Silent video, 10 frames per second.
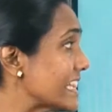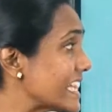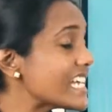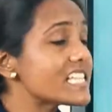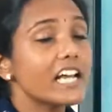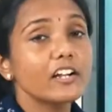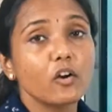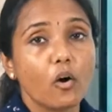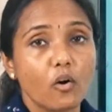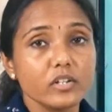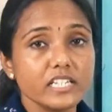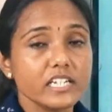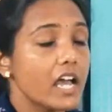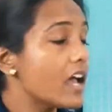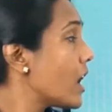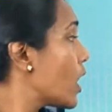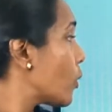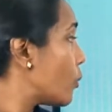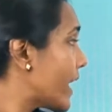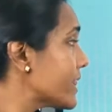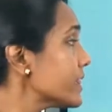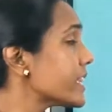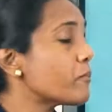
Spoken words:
These are caused when